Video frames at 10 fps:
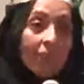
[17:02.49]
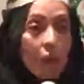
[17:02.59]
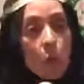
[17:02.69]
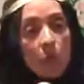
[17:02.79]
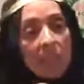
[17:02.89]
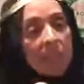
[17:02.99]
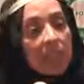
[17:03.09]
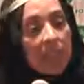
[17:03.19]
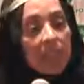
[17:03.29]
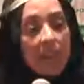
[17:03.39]
all these
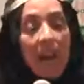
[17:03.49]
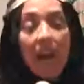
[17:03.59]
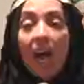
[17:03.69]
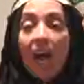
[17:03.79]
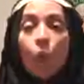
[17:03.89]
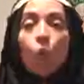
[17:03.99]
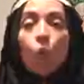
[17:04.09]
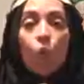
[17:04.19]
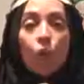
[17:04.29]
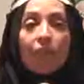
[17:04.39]
things
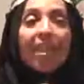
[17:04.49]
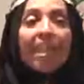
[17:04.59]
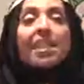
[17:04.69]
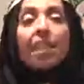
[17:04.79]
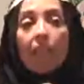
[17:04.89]
these are